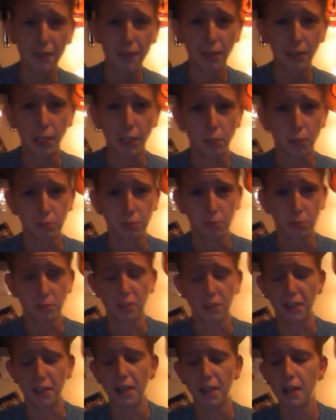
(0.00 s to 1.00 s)
hiccups, I'm
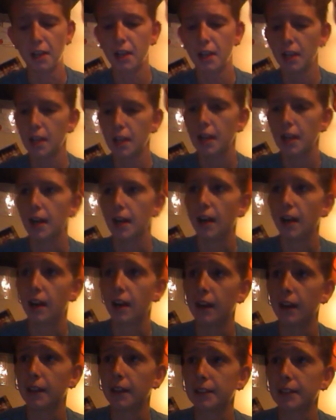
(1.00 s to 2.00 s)
sorry.
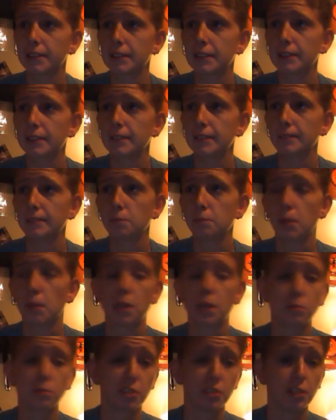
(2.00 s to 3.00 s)
Uh, my
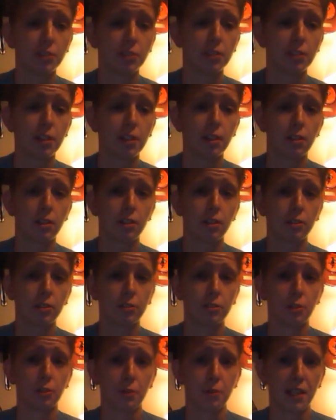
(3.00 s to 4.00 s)
name's Alyssa, I
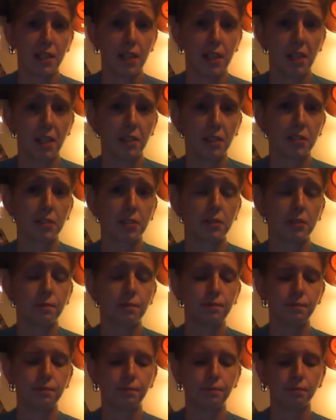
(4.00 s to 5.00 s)
also go by Ace.
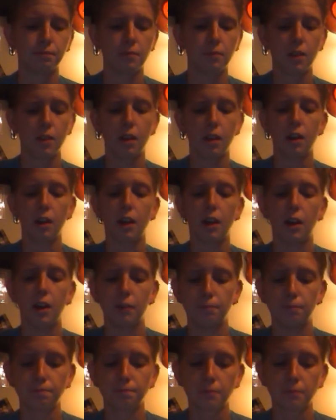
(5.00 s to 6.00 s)

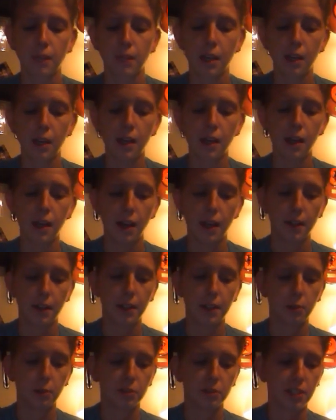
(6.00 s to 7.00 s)
Um, I think
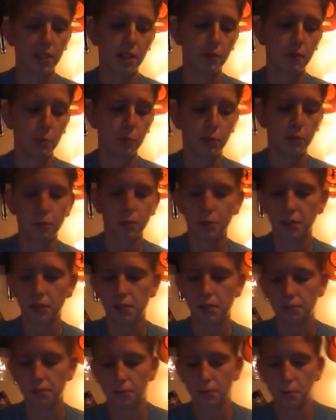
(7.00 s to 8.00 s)
it was kind of
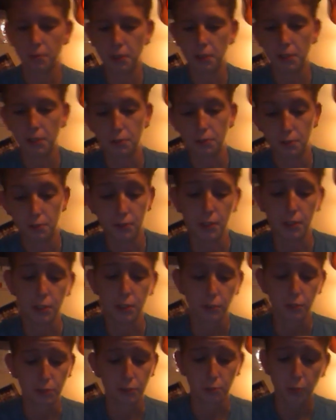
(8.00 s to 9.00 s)
appropriate for me to do
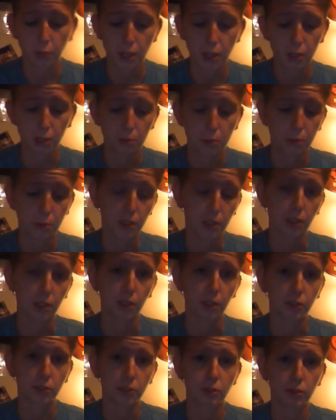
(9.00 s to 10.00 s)
videos as well
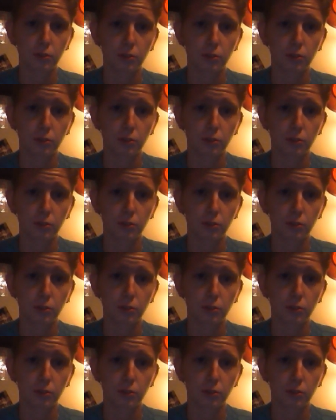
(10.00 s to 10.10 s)
because